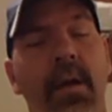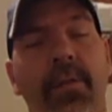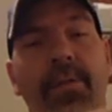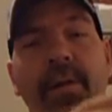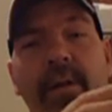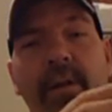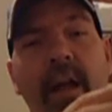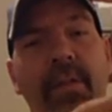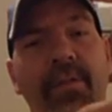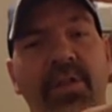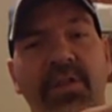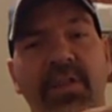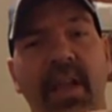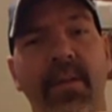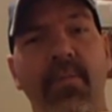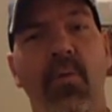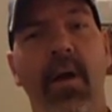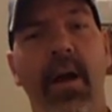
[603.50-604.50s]
They're not the
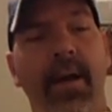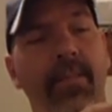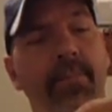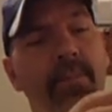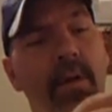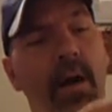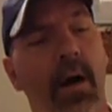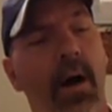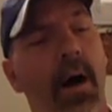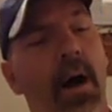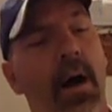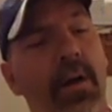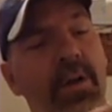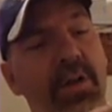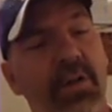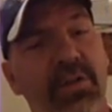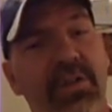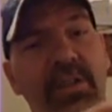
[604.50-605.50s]
same way.
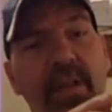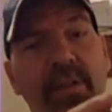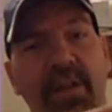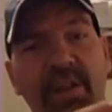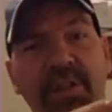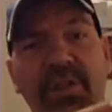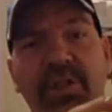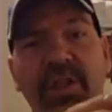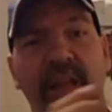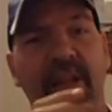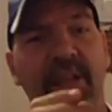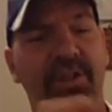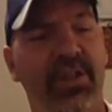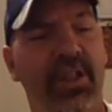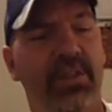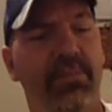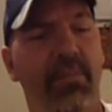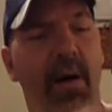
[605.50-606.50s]
You see this
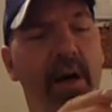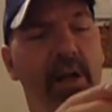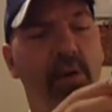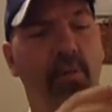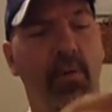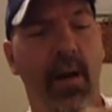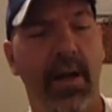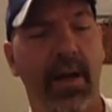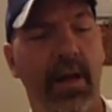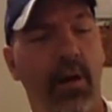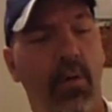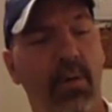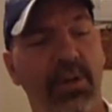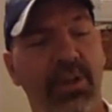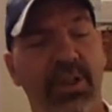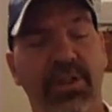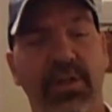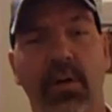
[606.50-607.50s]
Genesis model right here,
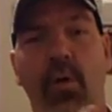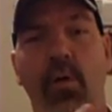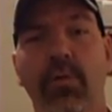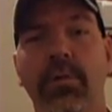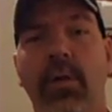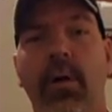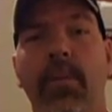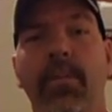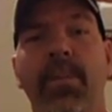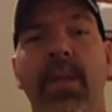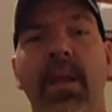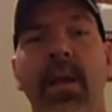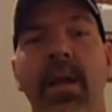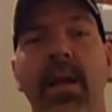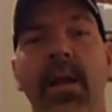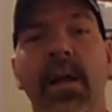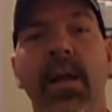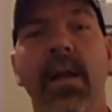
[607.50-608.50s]
which is an older
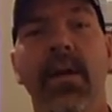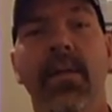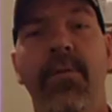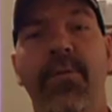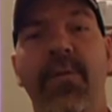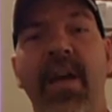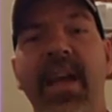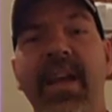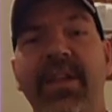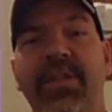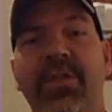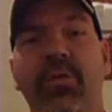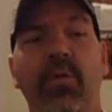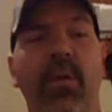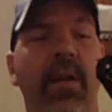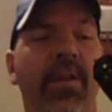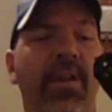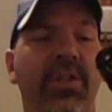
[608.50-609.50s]
Phase
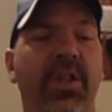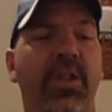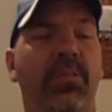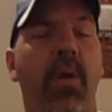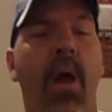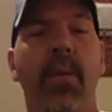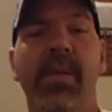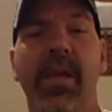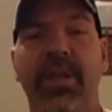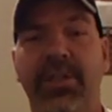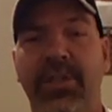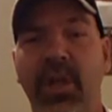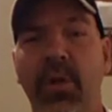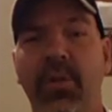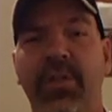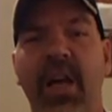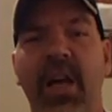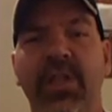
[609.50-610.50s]
3. This is probably a
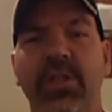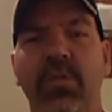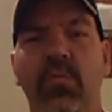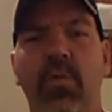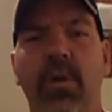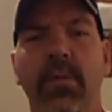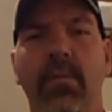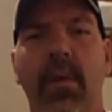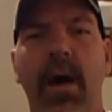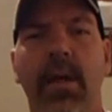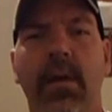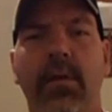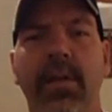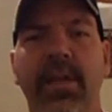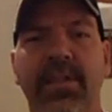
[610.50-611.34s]
2001 model.